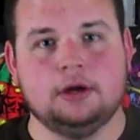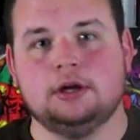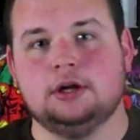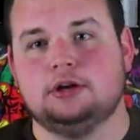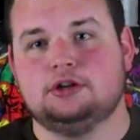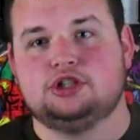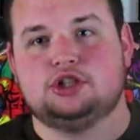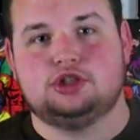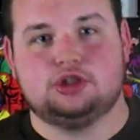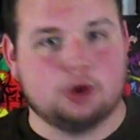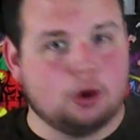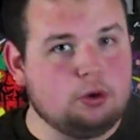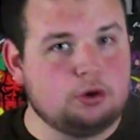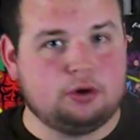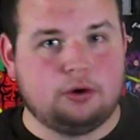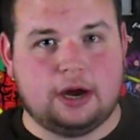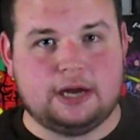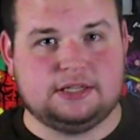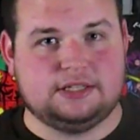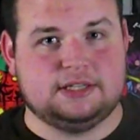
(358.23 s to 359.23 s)
so
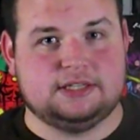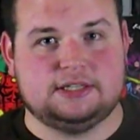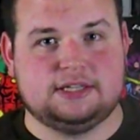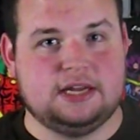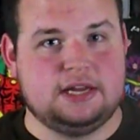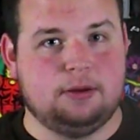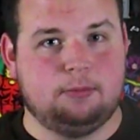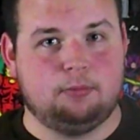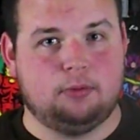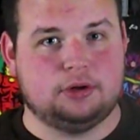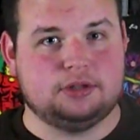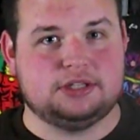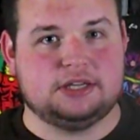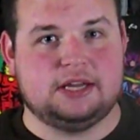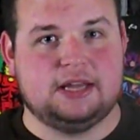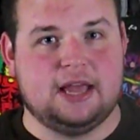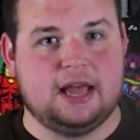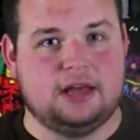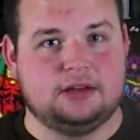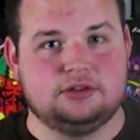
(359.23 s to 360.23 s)
great to see him once
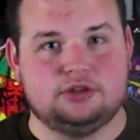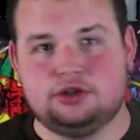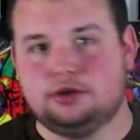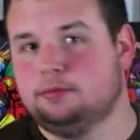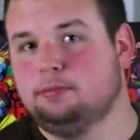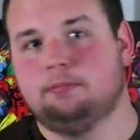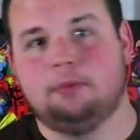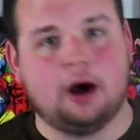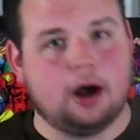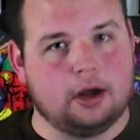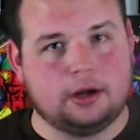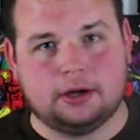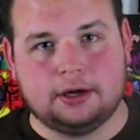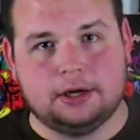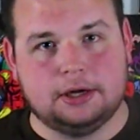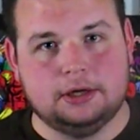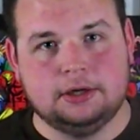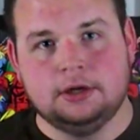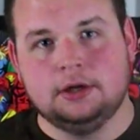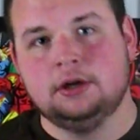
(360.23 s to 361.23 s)
again.
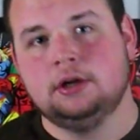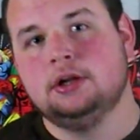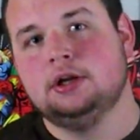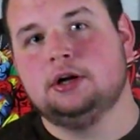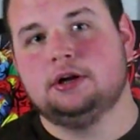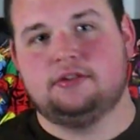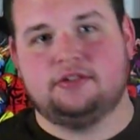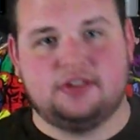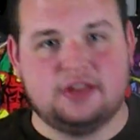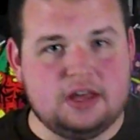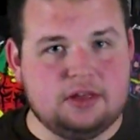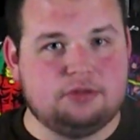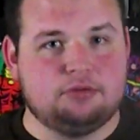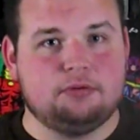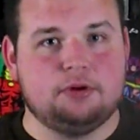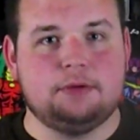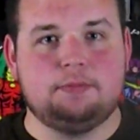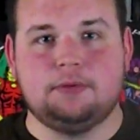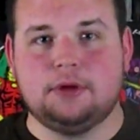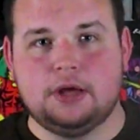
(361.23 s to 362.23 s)
Chewbacca,
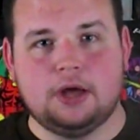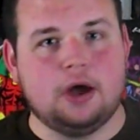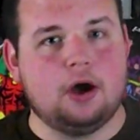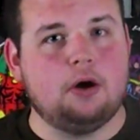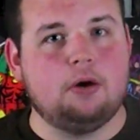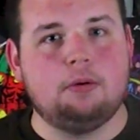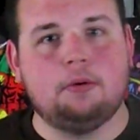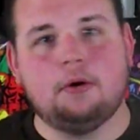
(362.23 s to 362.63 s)
C-3PO,